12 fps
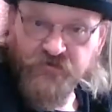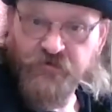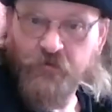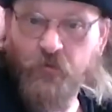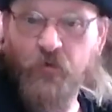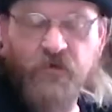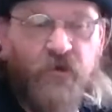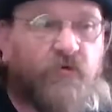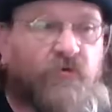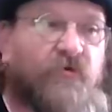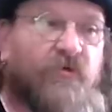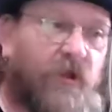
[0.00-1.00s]
A
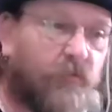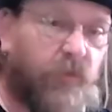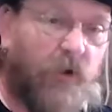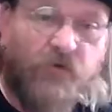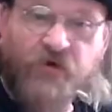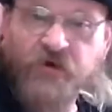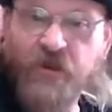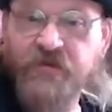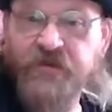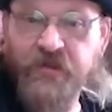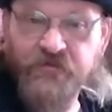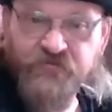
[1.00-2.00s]
local club owner got
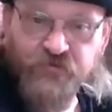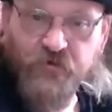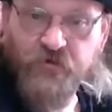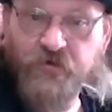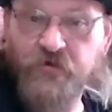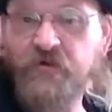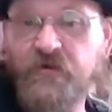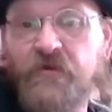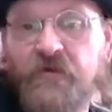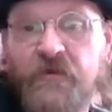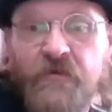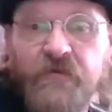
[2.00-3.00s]
cancer,
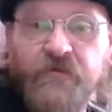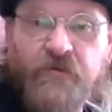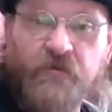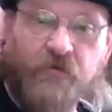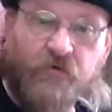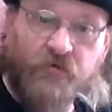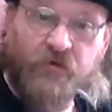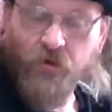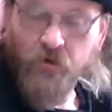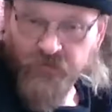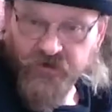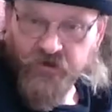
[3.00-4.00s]

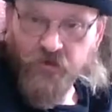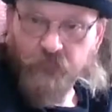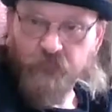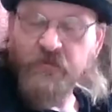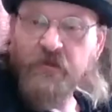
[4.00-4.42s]
called me up.